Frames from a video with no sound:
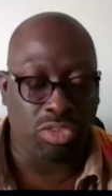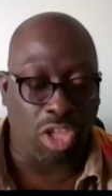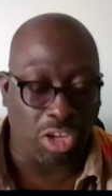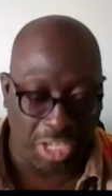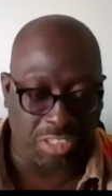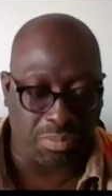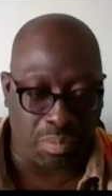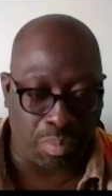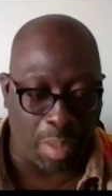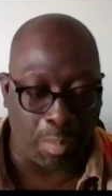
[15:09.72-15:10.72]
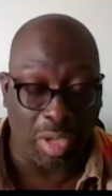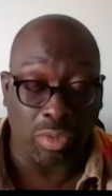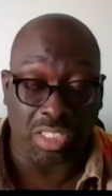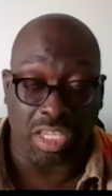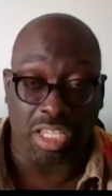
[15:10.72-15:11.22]
knowledge
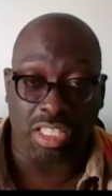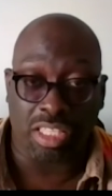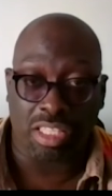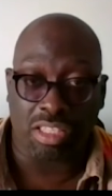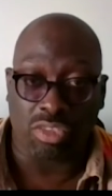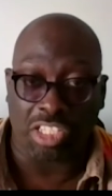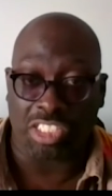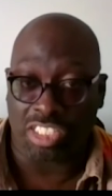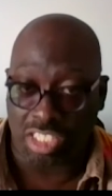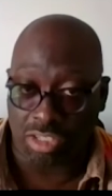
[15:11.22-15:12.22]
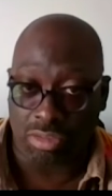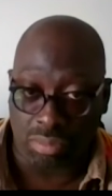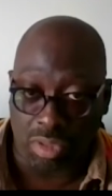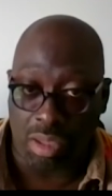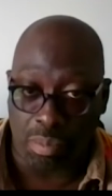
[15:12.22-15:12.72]
building knowledge and
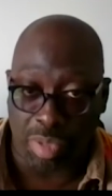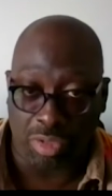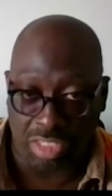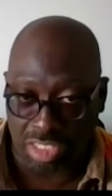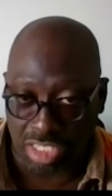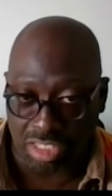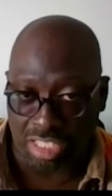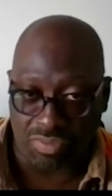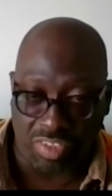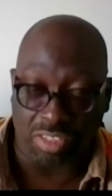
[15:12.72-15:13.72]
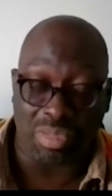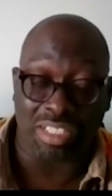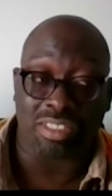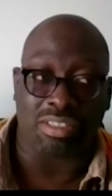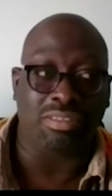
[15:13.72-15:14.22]
skill uh, building in terms of like the
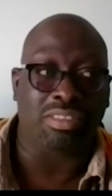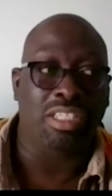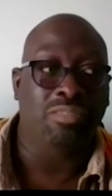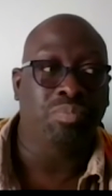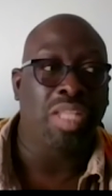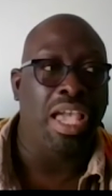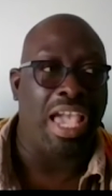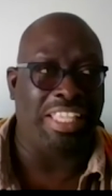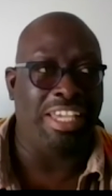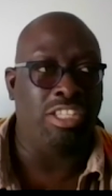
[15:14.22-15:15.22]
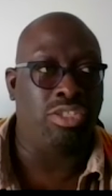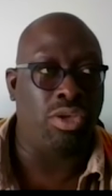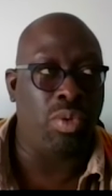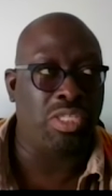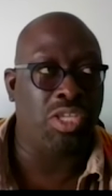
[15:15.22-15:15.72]
fundamentals and year
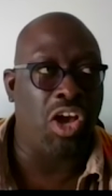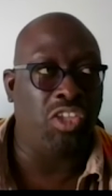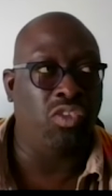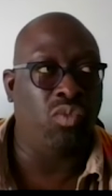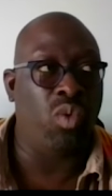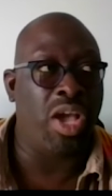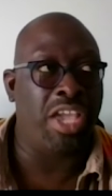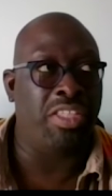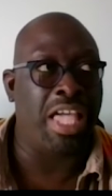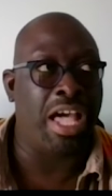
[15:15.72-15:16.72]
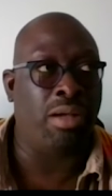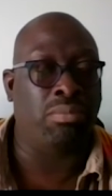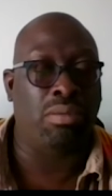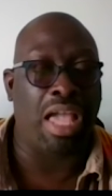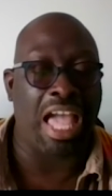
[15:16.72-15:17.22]
two is kind of where you're
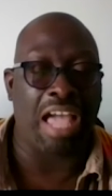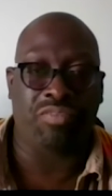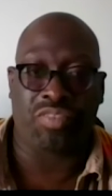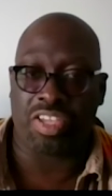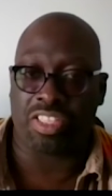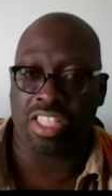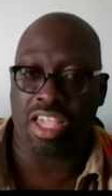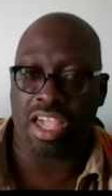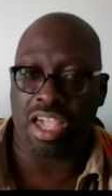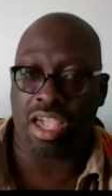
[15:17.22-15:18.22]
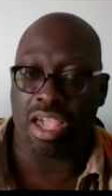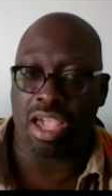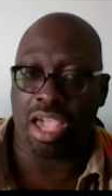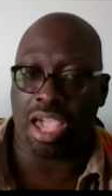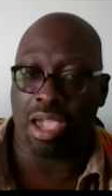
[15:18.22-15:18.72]
now having
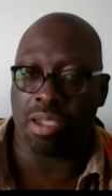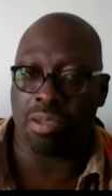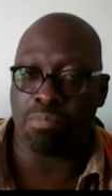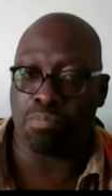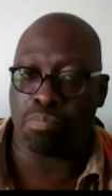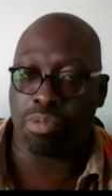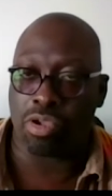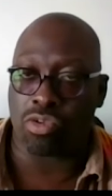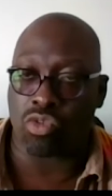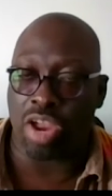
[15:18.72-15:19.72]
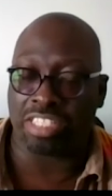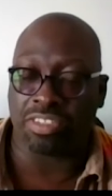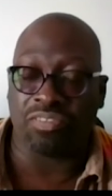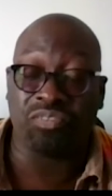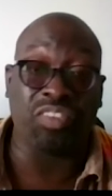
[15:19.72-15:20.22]
a
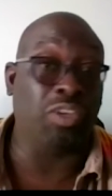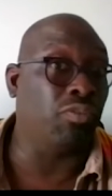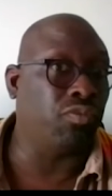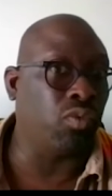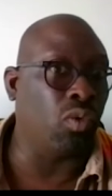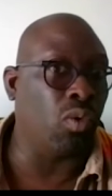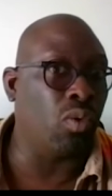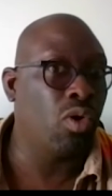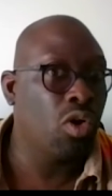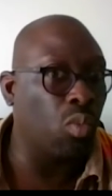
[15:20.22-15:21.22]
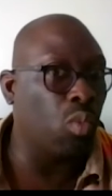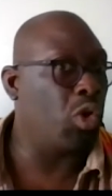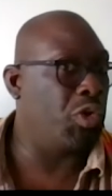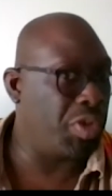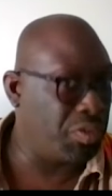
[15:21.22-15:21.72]
greater feel for
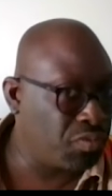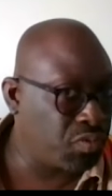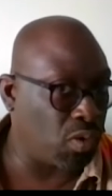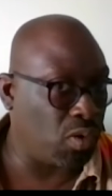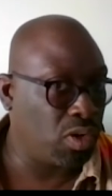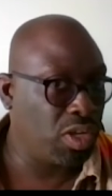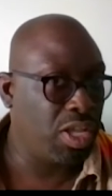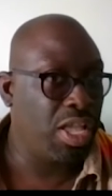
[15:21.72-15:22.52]
what you're in for.